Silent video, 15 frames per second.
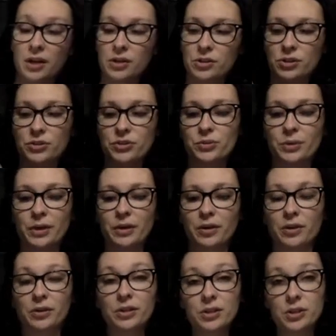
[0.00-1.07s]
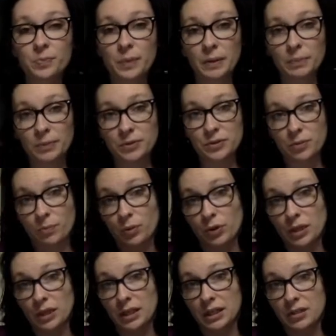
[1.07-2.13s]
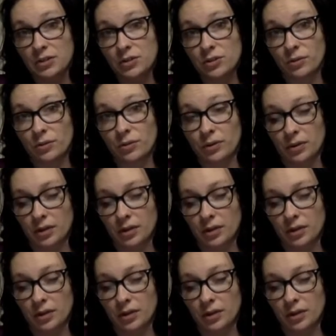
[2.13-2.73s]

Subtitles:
just to encourage people to put it into